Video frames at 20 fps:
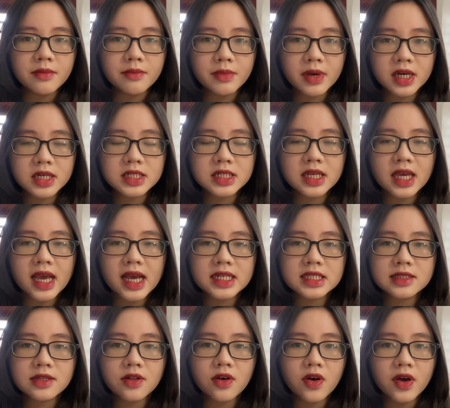but
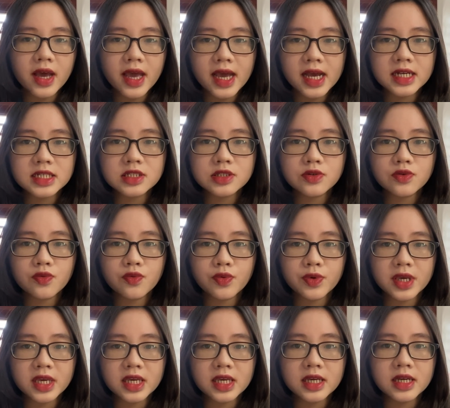as long as
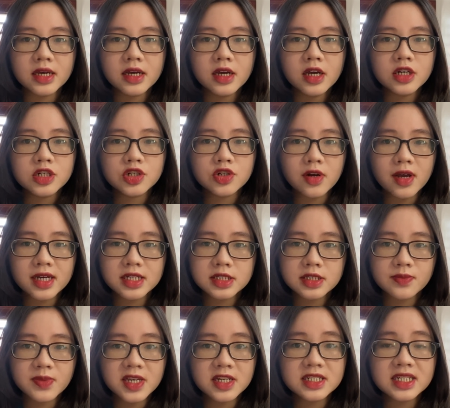we try
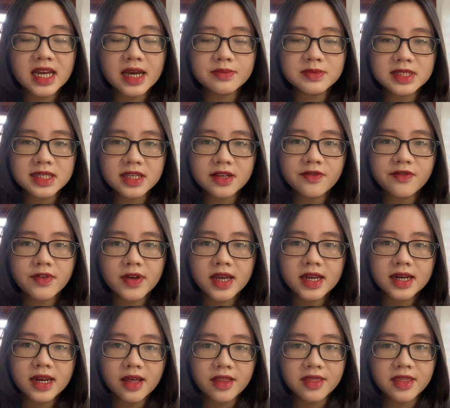to be adaptive,
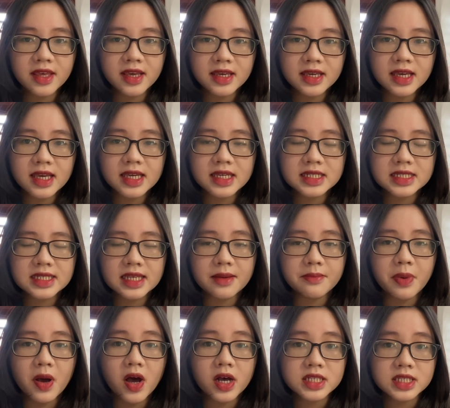nothing is
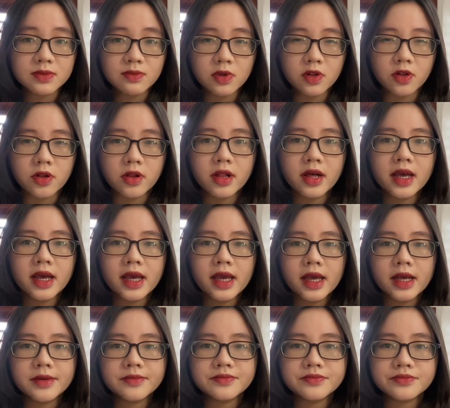impossible.
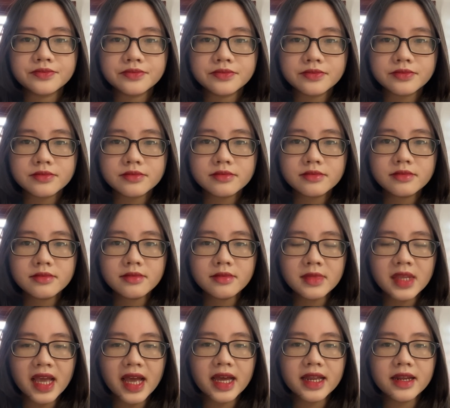
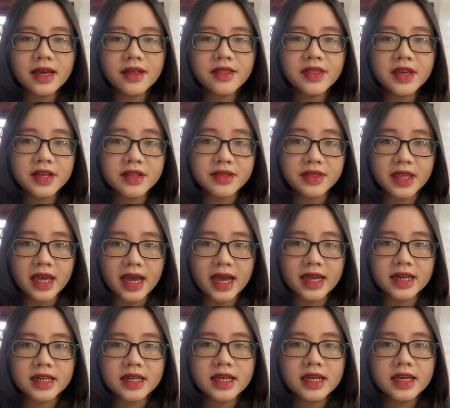And I think
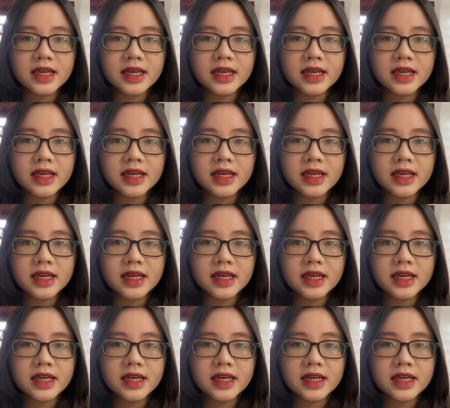that